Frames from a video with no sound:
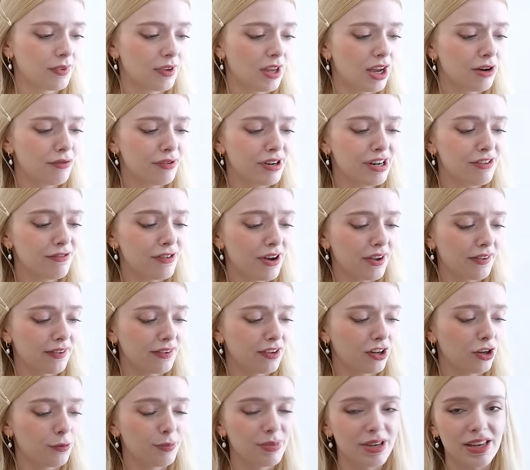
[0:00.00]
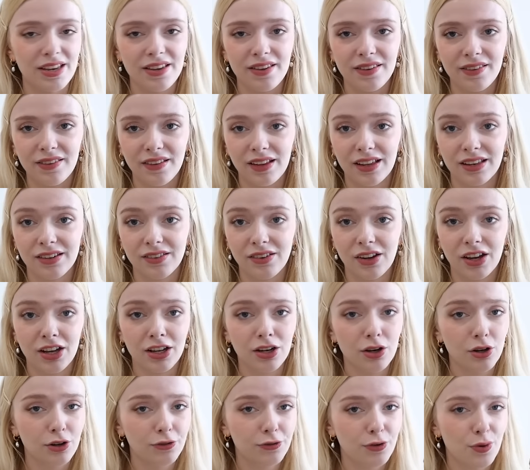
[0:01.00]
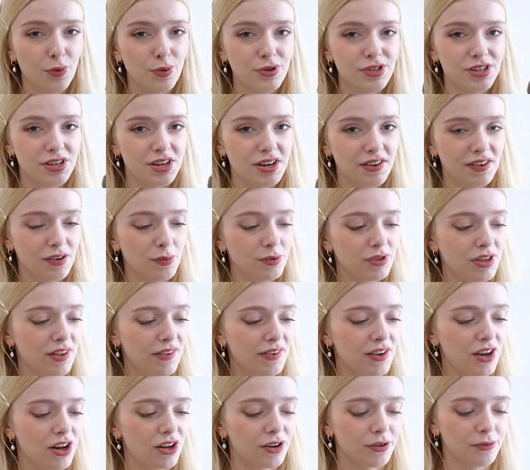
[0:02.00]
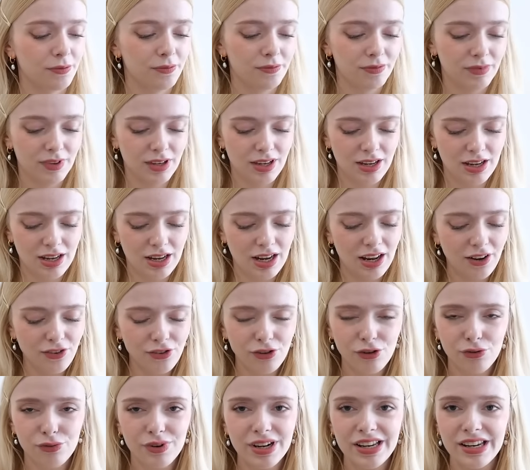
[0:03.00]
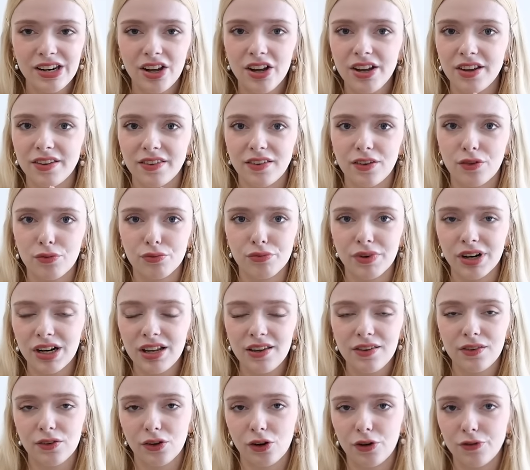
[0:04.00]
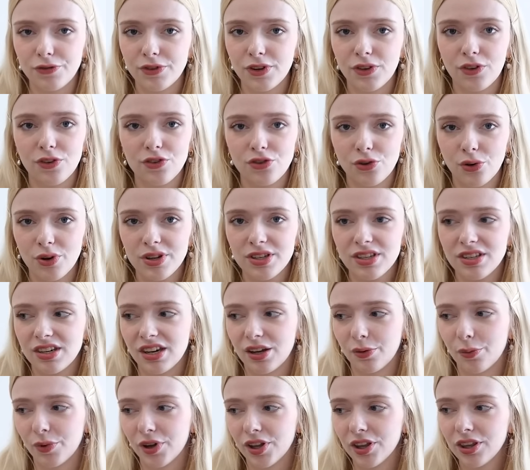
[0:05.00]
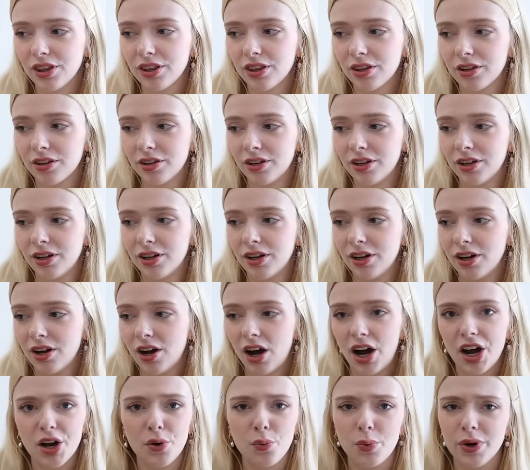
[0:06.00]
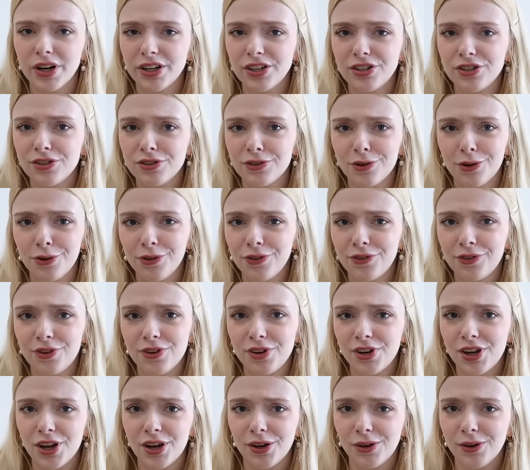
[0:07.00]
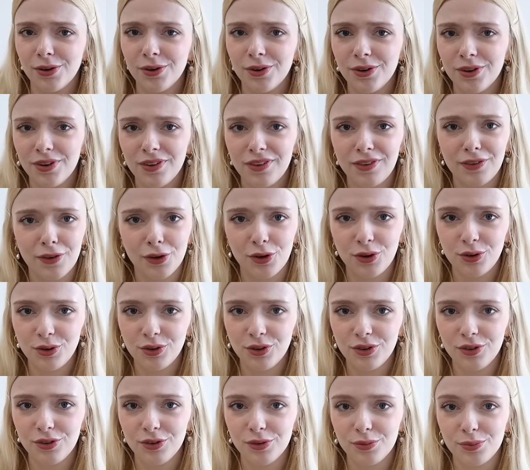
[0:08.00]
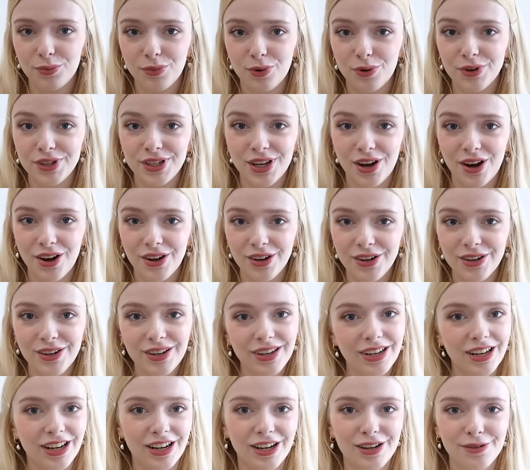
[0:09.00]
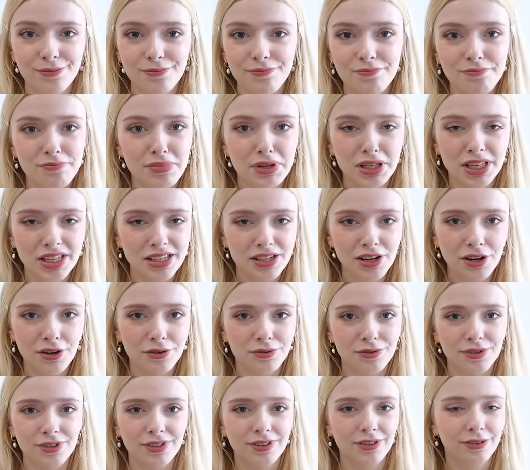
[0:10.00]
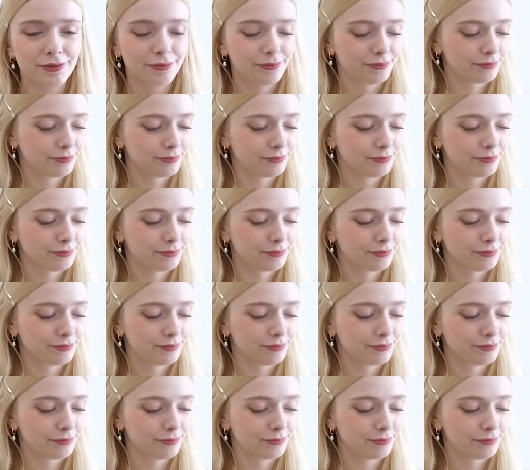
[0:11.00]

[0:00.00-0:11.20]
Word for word: A really versatile piece, and I look forward to knitting with this yarn. It's just really nice, it's really soft, it's a joy to knit with. I wish Skall Studio sold more yarn, um, but they don't.